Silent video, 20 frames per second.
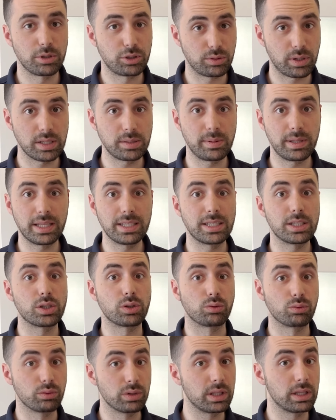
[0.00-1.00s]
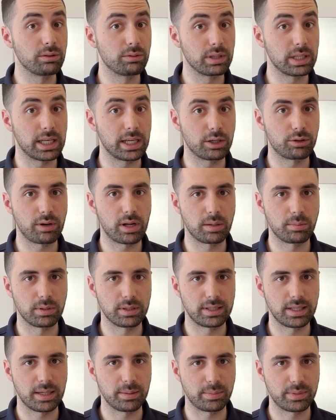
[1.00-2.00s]
but trust me, this is a really, really incredible
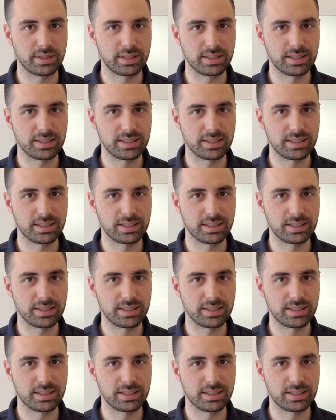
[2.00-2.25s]
tip.